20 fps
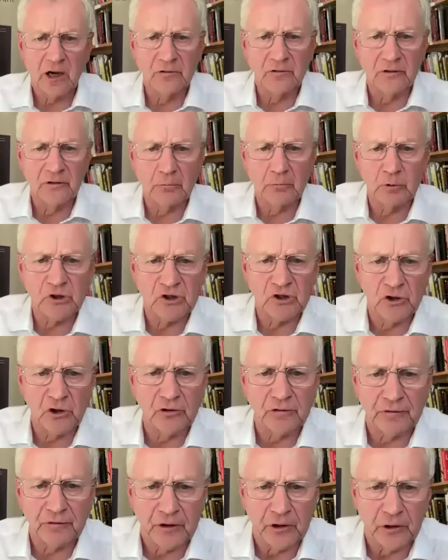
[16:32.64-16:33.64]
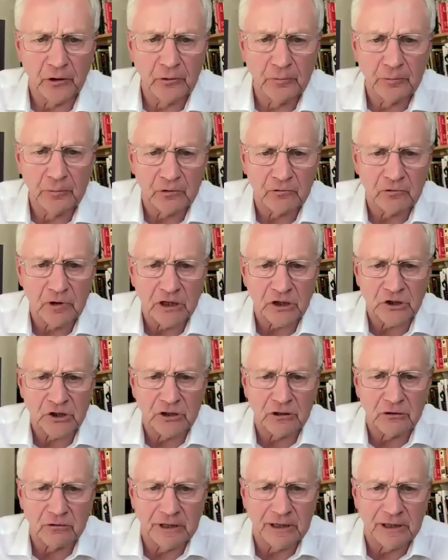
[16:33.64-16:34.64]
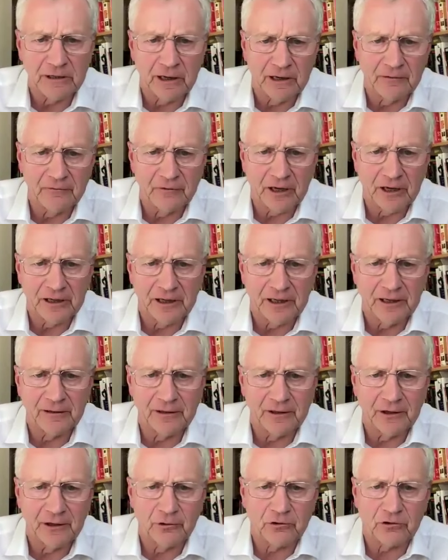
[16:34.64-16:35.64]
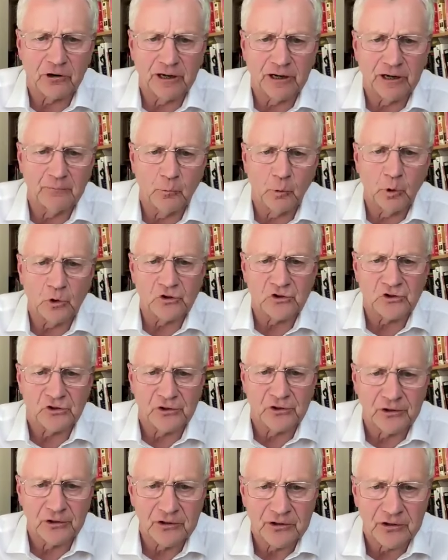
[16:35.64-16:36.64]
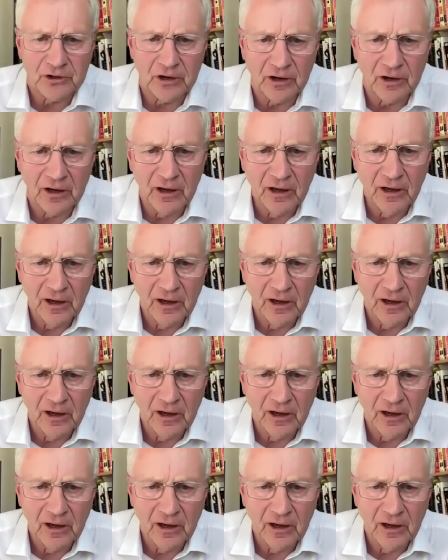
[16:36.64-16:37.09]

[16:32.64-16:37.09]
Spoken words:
COVID was good for you, but Russia invading Ukraine wasn't.